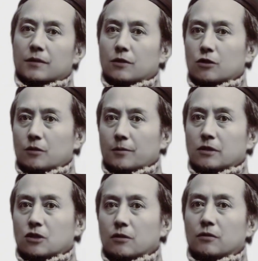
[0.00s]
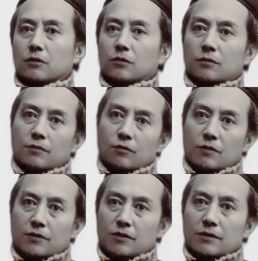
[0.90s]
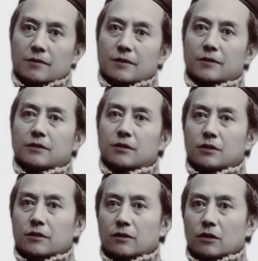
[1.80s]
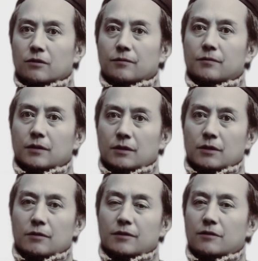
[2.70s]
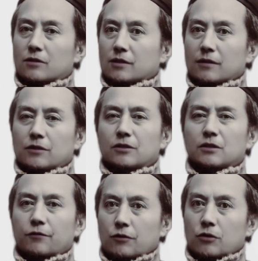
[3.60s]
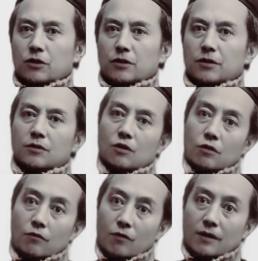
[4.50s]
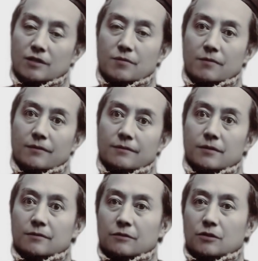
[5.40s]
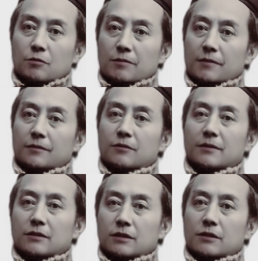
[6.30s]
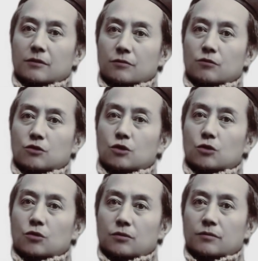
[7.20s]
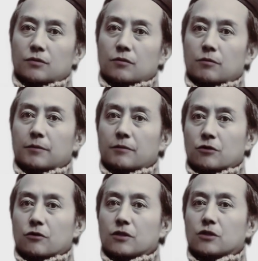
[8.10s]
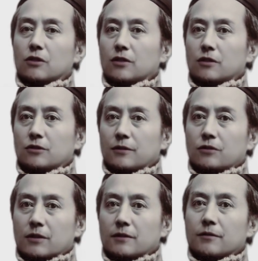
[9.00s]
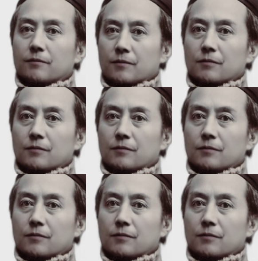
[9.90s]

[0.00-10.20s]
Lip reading: the intrepid Changyu, with discontent in his look, then said to Confucius, a wise man and good man, can he, too, be reduced to such distress?